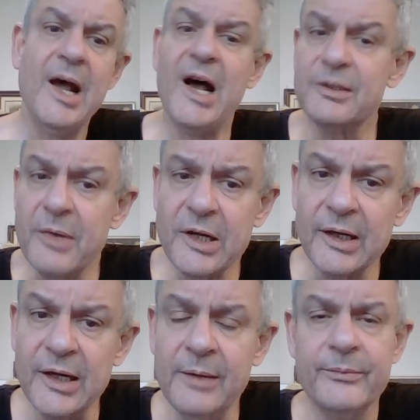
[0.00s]

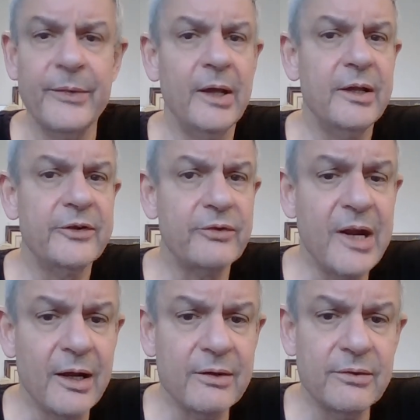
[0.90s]
Admittedly,
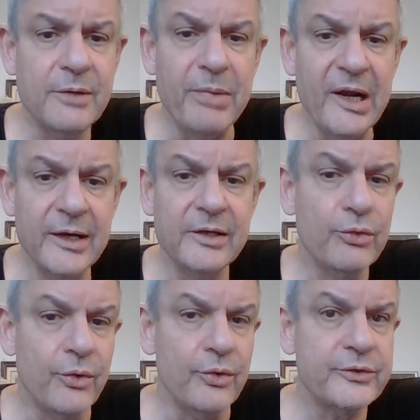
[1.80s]
300 billion
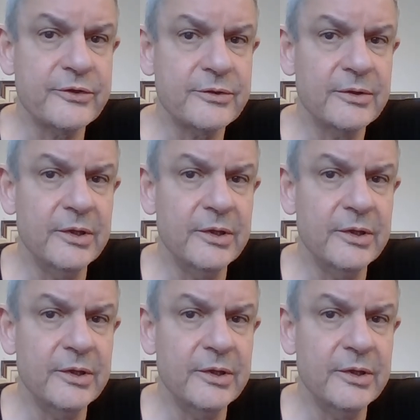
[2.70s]
euros